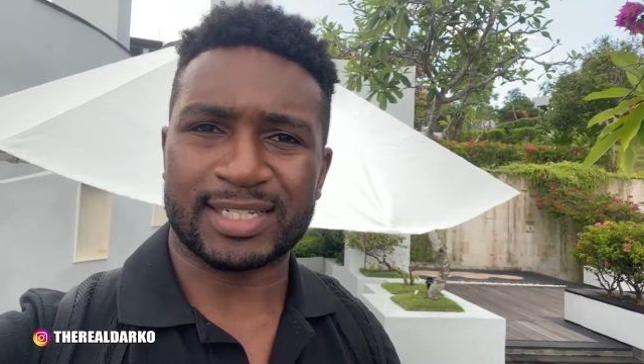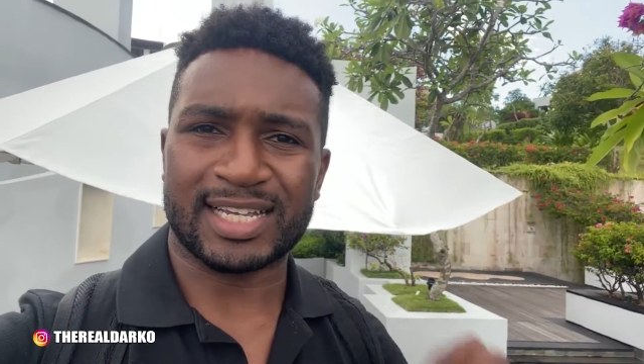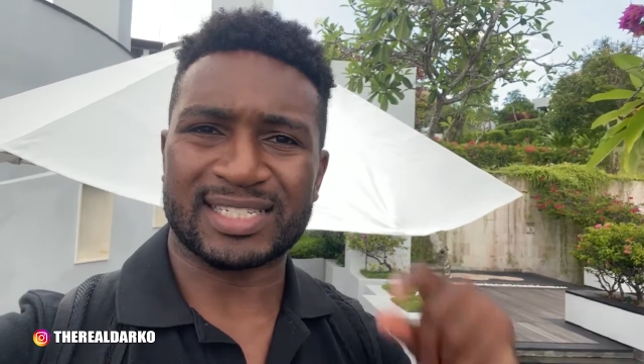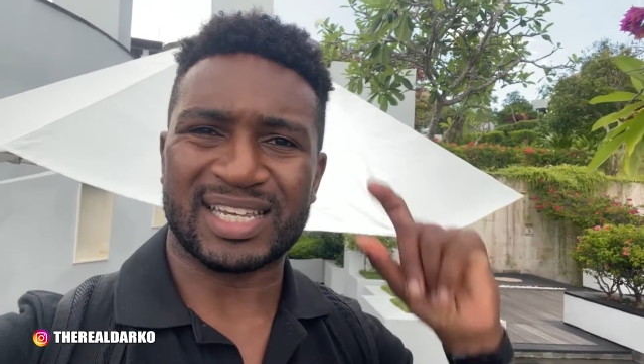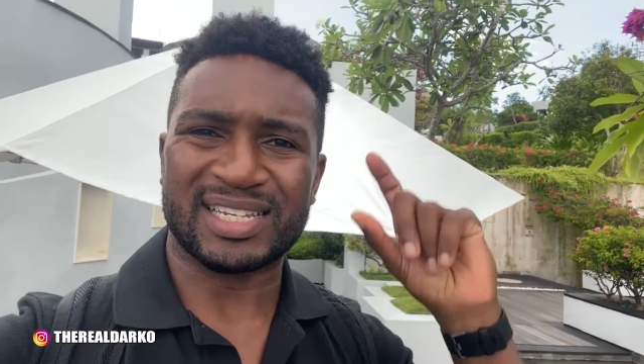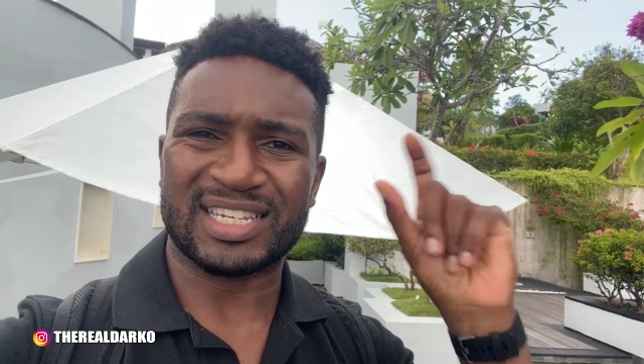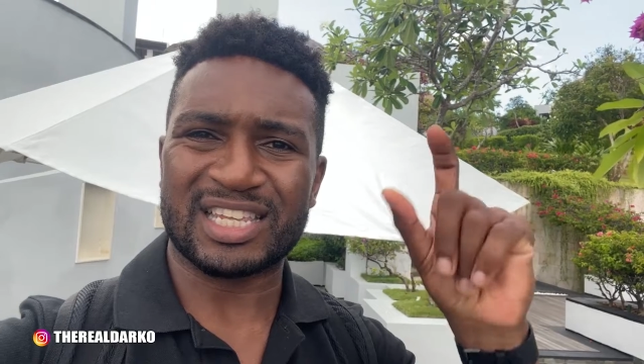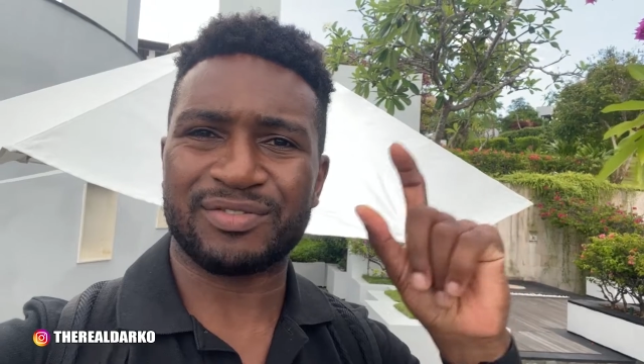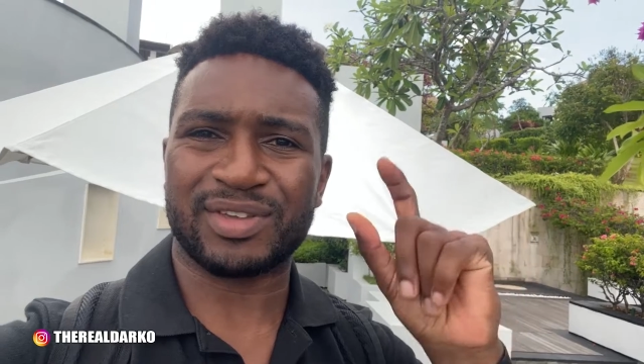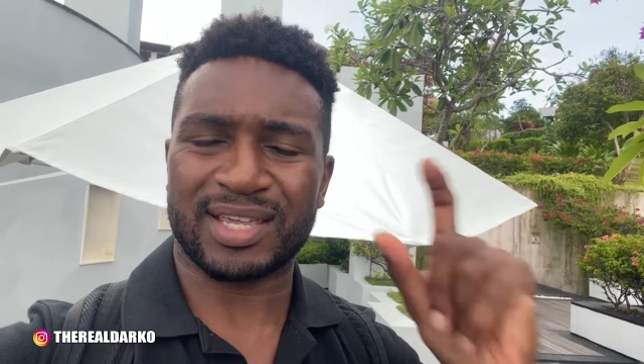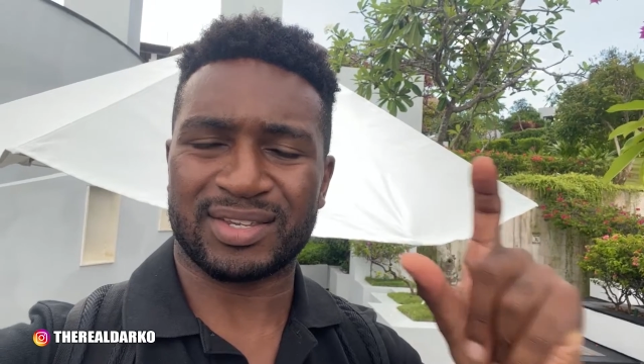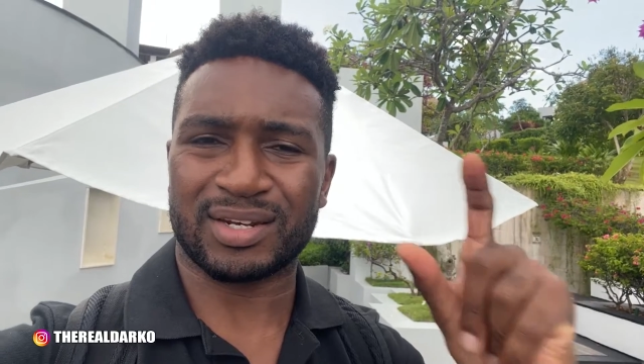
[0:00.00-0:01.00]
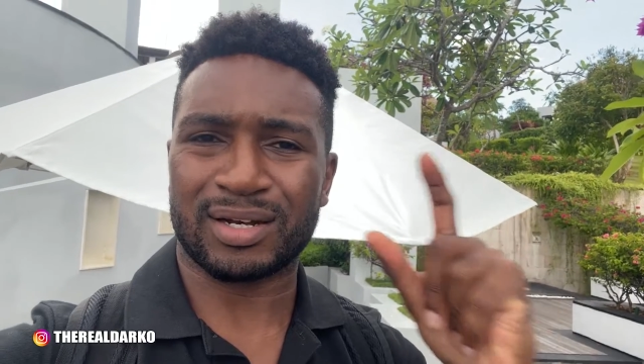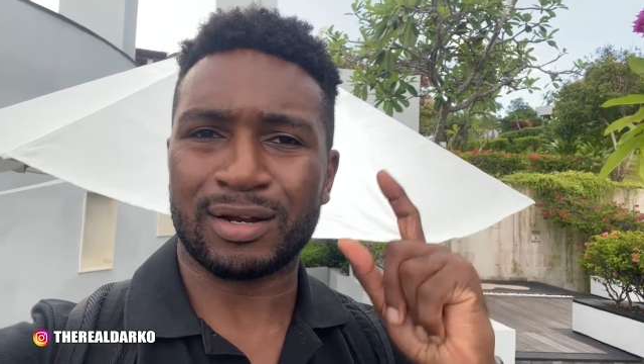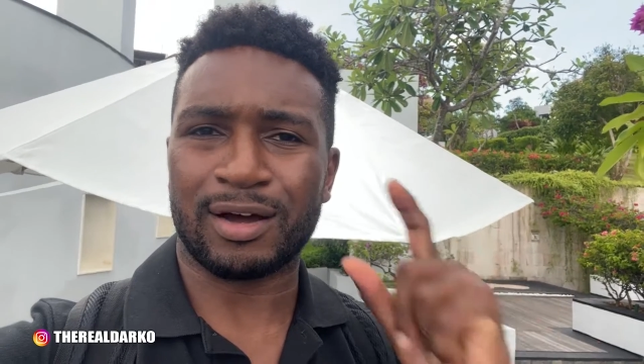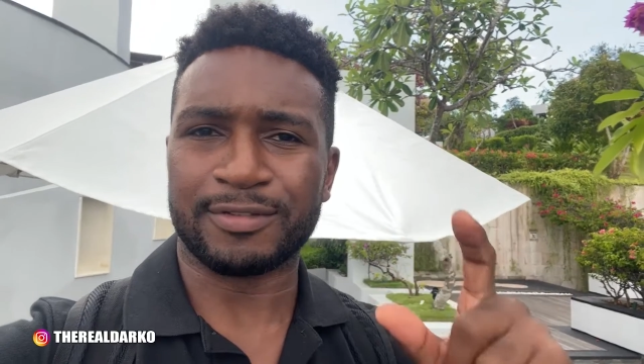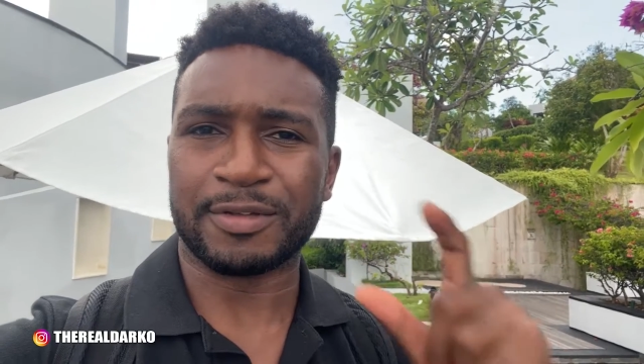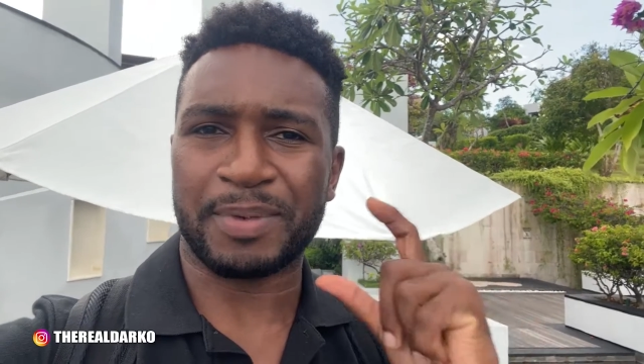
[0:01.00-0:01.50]
has alleviated a
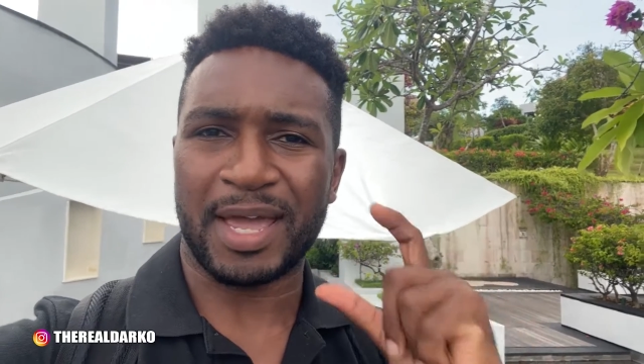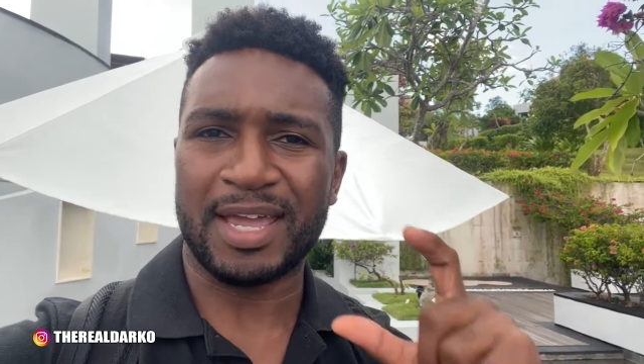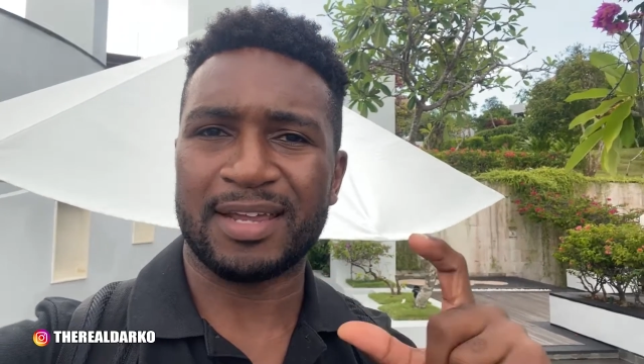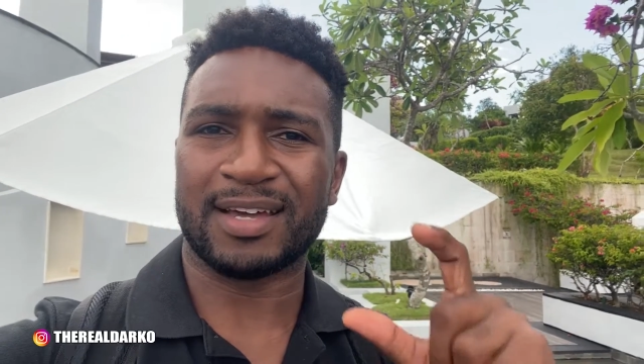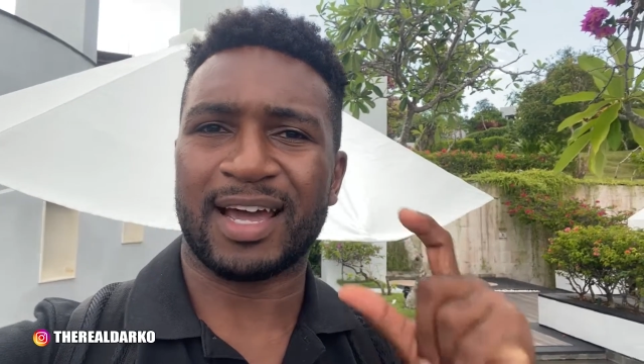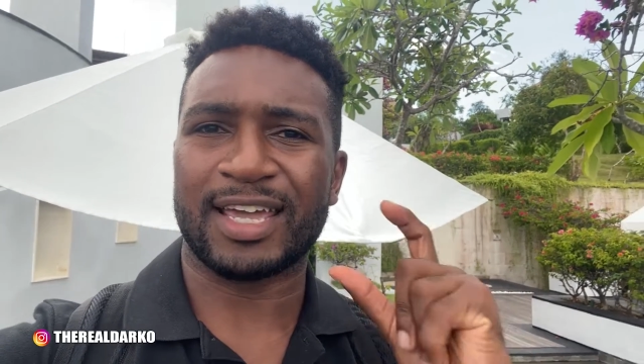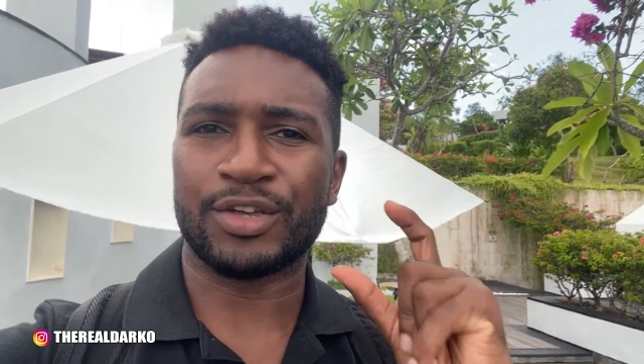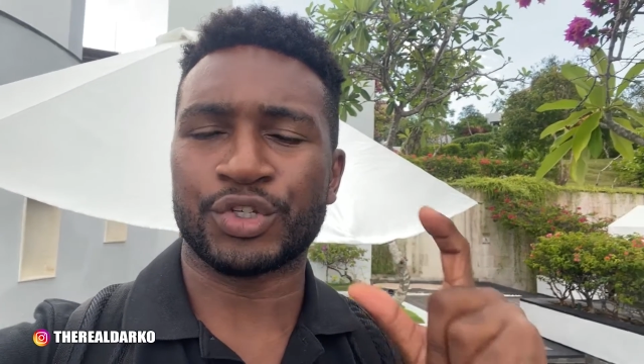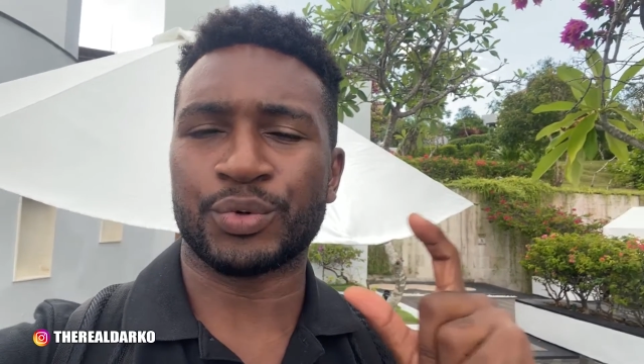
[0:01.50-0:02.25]
lot of the pain that I used